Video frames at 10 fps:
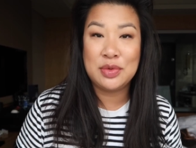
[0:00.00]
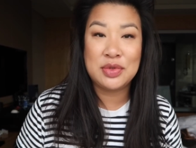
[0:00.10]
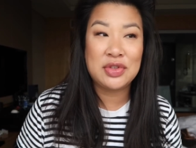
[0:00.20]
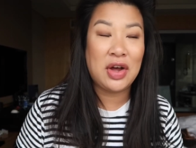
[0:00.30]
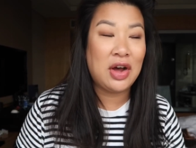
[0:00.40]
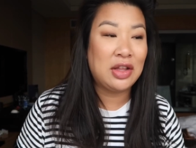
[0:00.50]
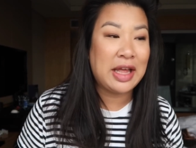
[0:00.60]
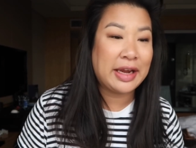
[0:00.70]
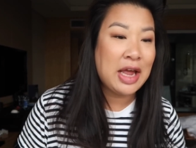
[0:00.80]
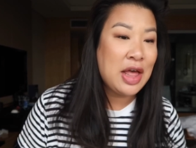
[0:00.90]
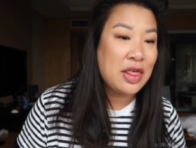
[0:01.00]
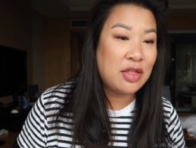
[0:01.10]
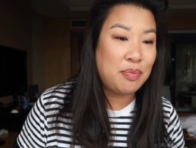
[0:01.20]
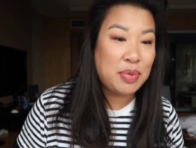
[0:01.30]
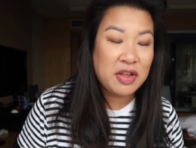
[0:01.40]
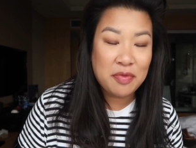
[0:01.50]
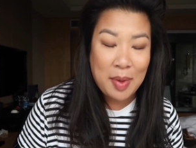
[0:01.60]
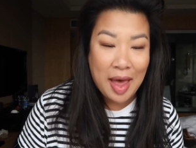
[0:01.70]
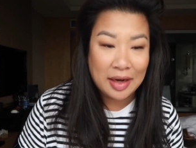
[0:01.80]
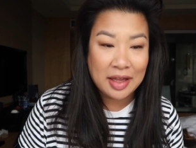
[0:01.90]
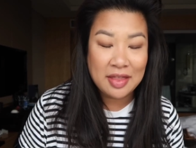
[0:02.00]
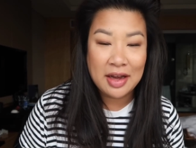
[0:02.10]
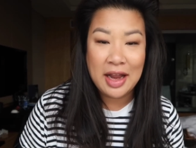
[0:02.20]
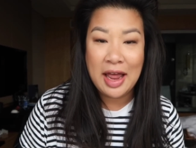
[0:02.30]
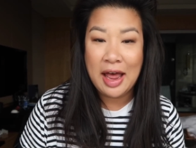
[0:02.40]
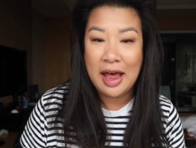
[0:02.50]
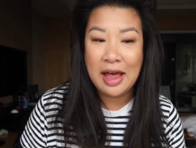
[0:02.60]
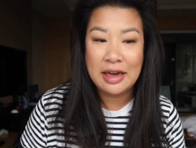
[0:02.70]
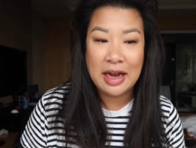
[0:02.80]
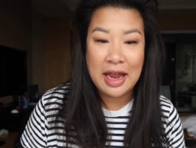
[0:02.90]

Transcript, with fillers: You saw like the beef patty that I had.